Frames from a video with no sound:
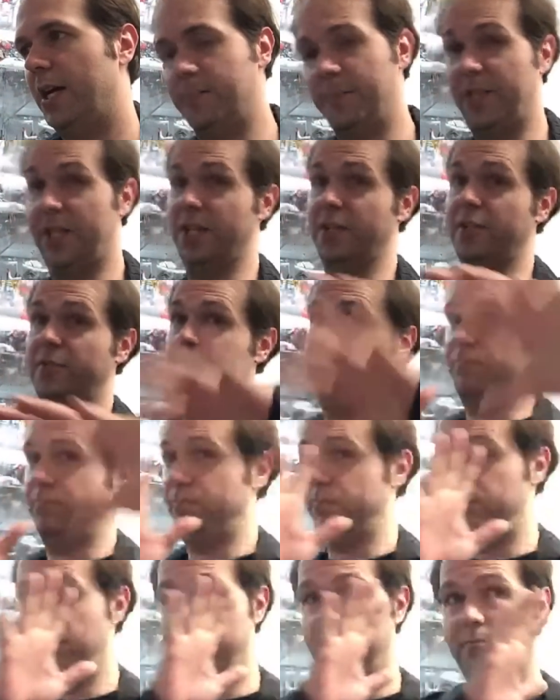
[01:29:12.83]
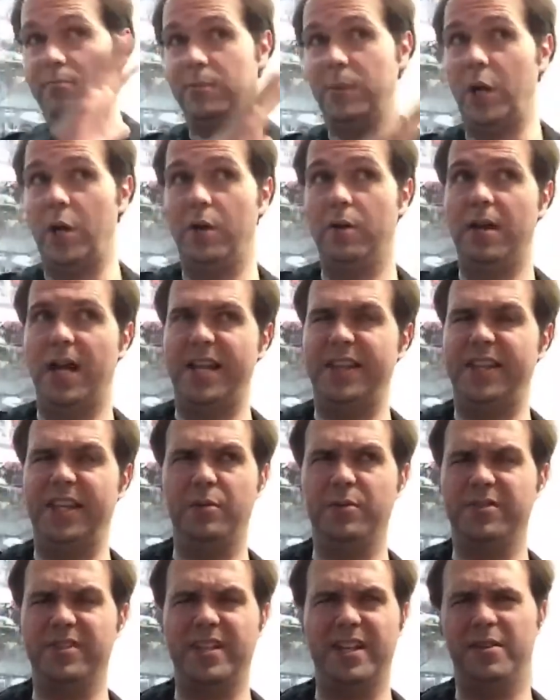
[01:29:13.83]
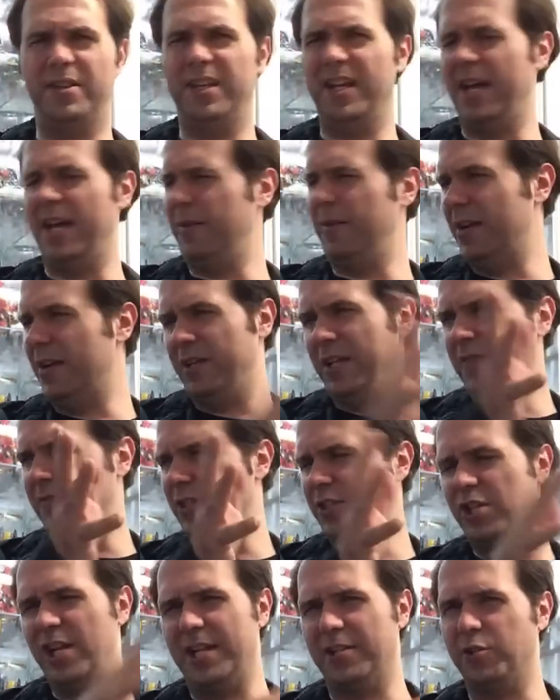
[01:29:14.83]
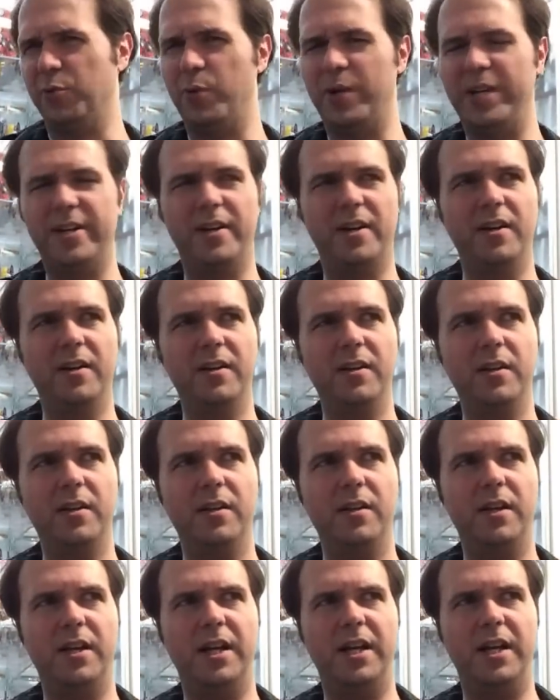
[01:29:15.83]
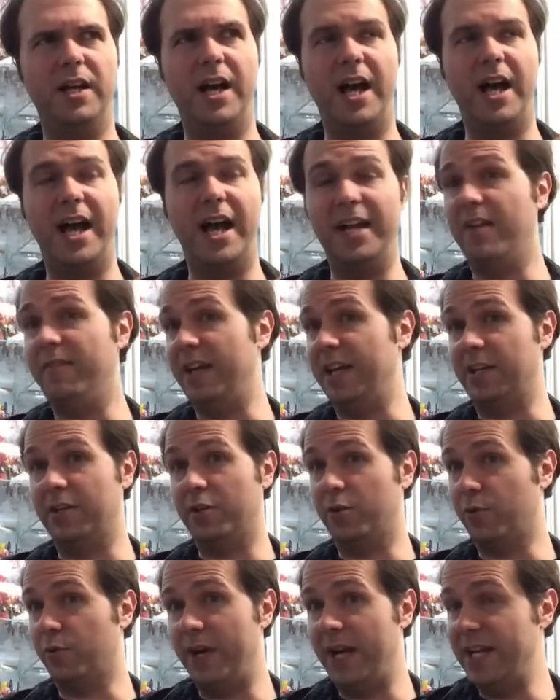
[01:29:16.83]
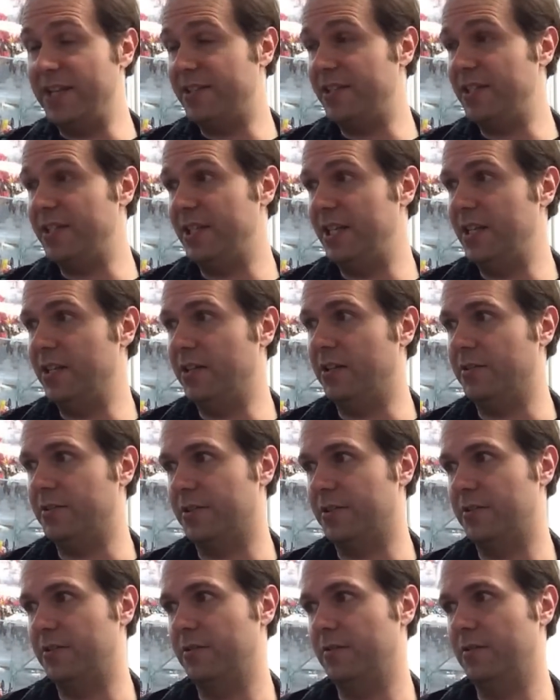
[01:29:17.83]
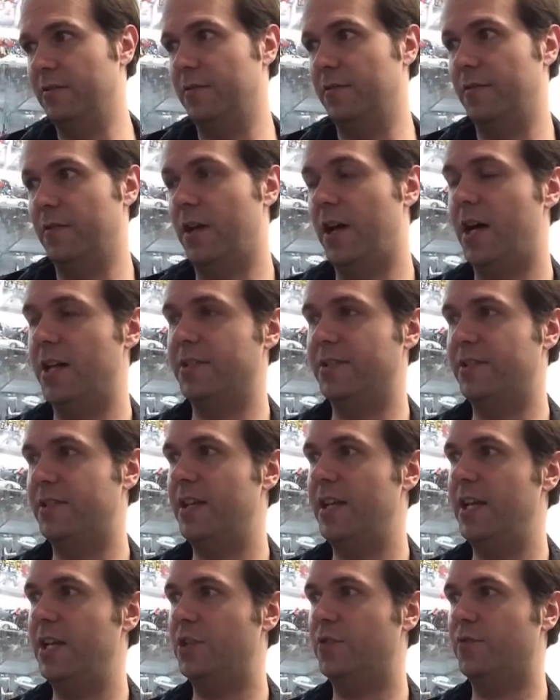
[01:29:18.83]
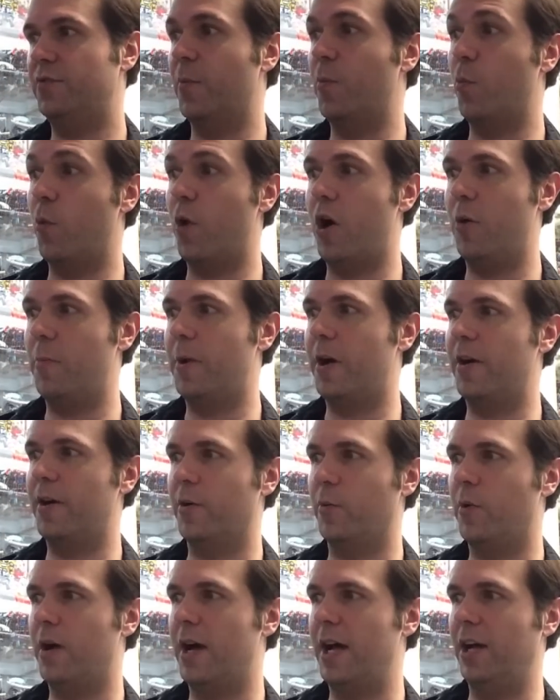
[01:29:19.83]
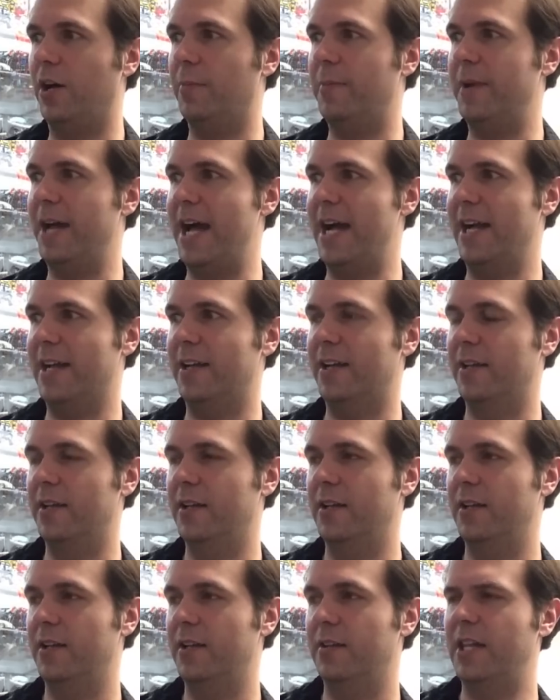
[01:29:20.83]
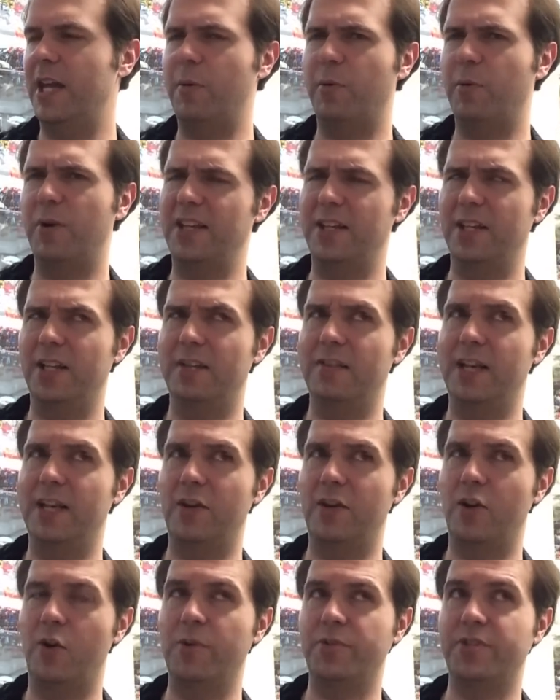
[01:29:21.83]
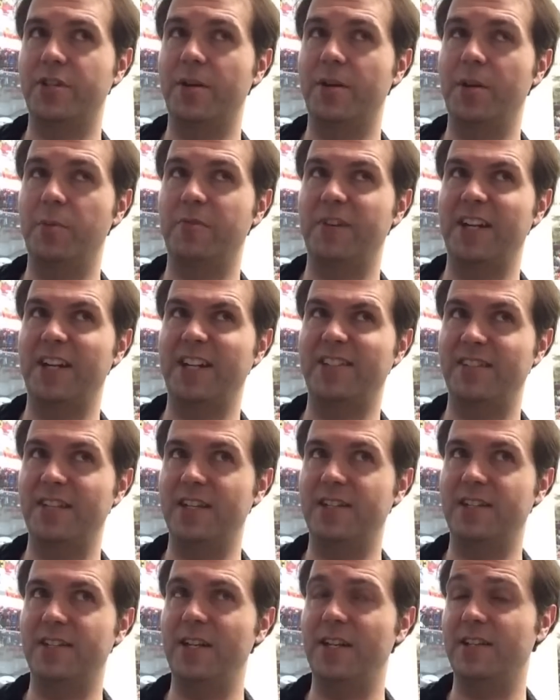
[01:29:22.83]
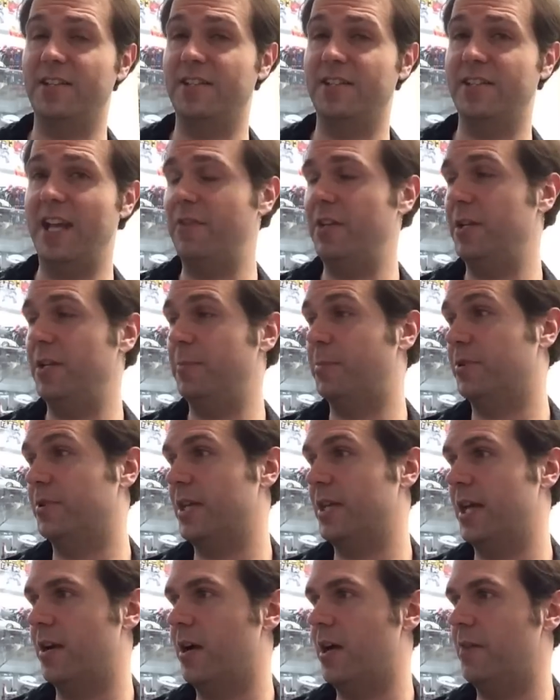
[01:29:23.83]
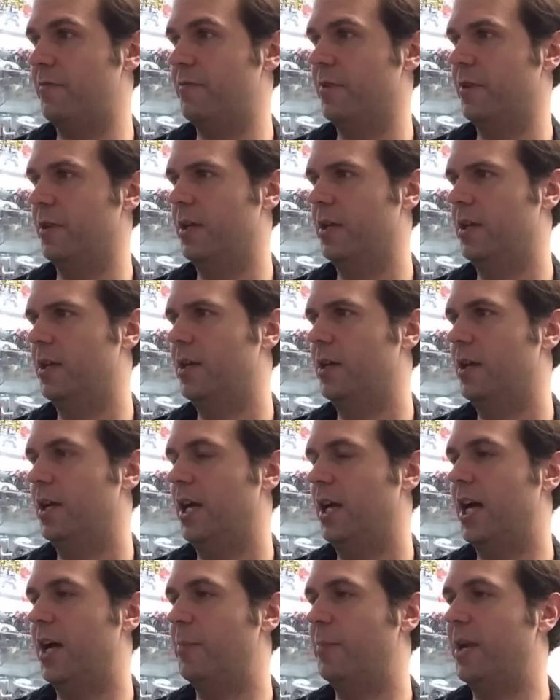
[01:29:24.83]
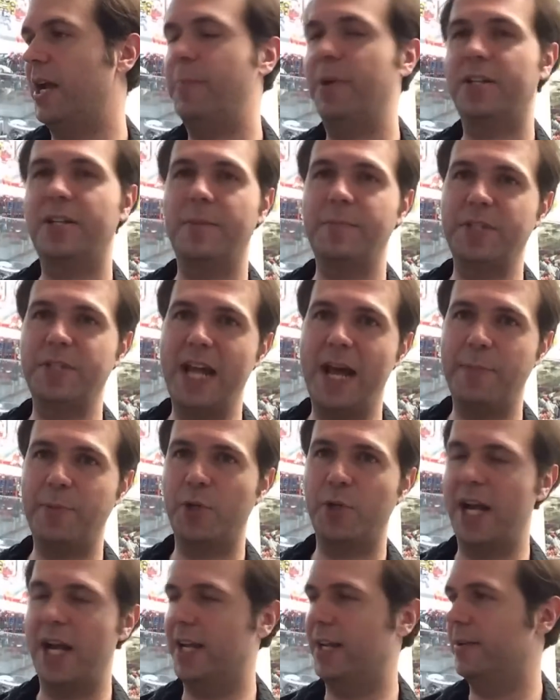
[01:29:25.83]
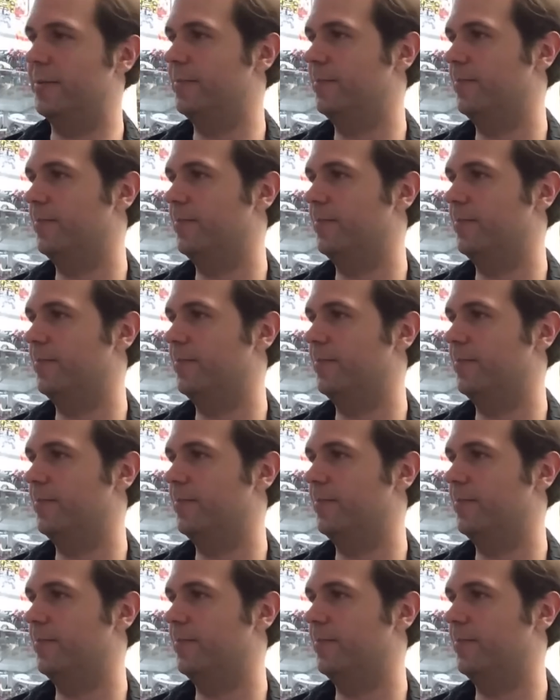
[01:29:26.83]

Because I think it was like, I don't know, you have to check Twitter. I got like crazy deals on Siege from Walmart a while back that were, I think, like almost, some of them were like 60 to 70% off. But I picked up Snapdragon.